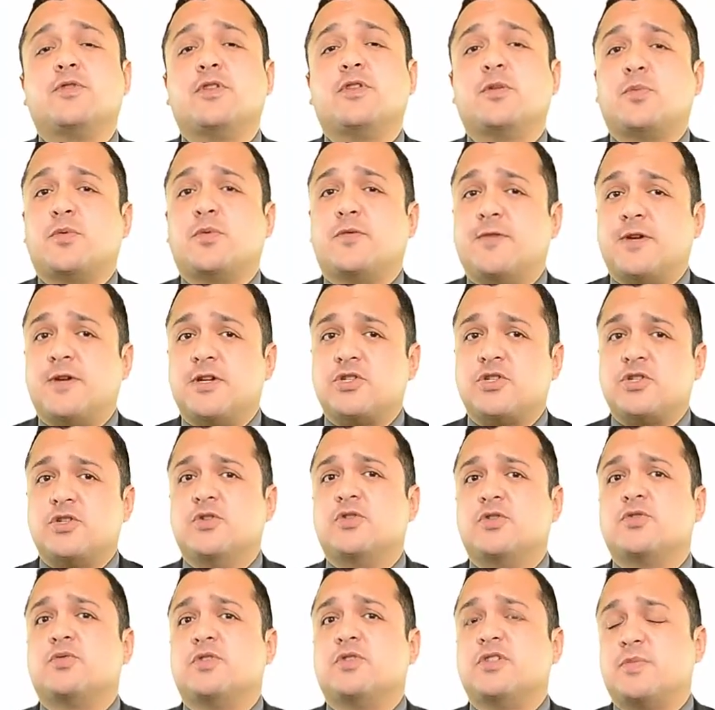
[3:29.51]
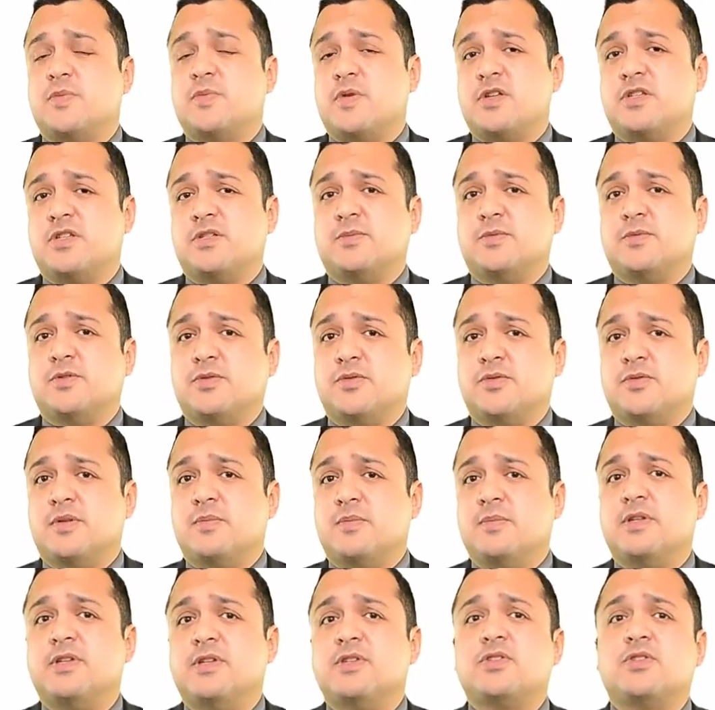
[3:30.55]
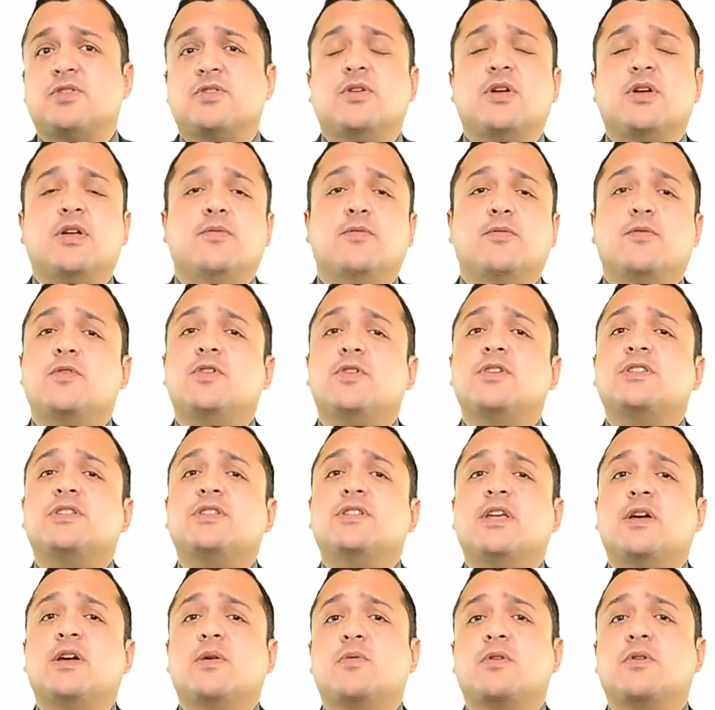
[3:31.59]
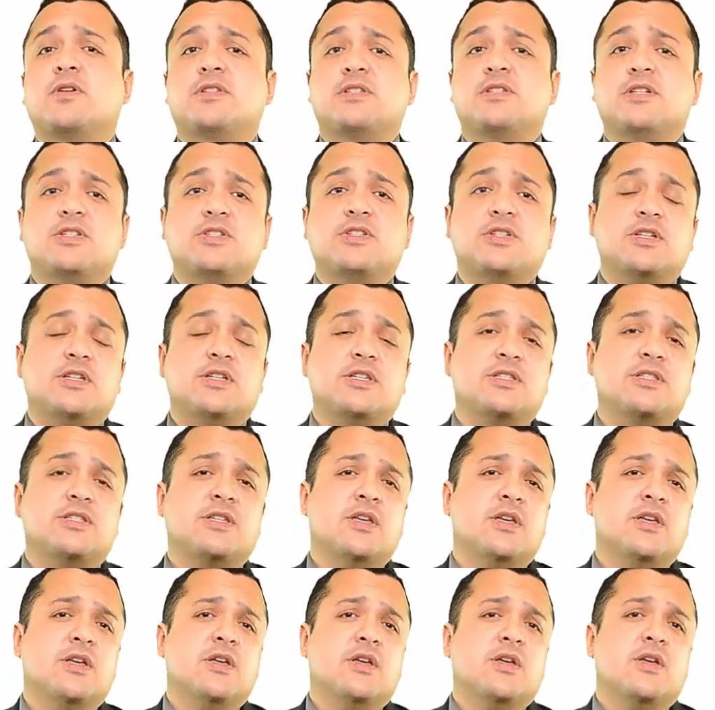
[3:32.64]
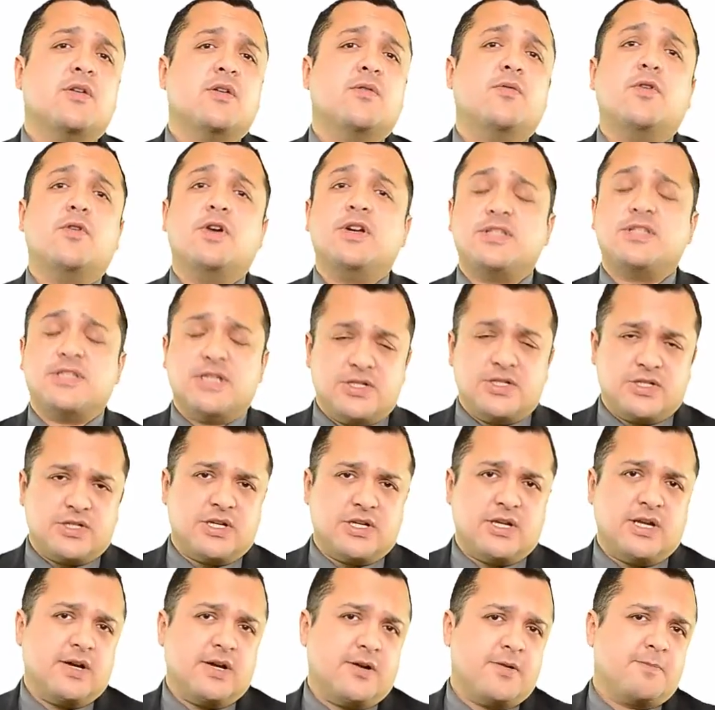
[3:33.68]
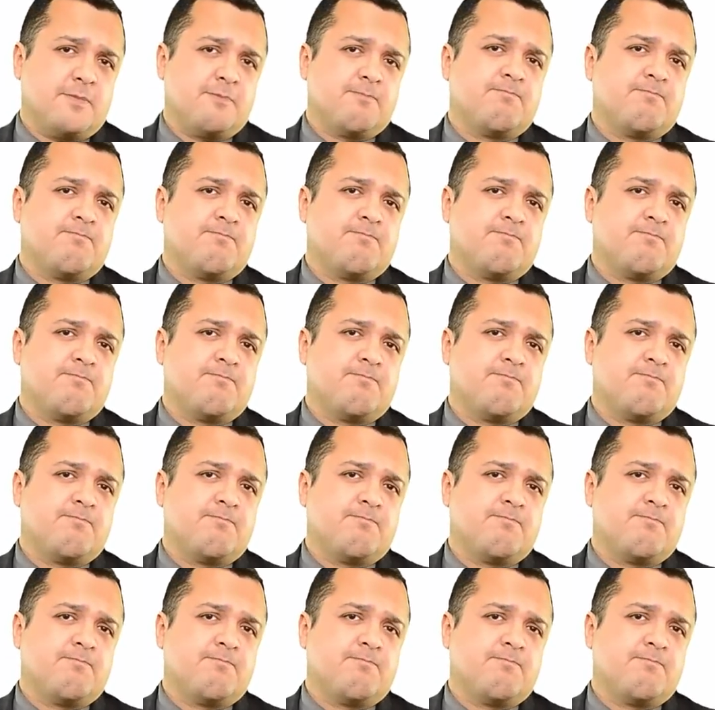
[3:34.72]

the professionals responsible to administer a voice network such as voice engineer,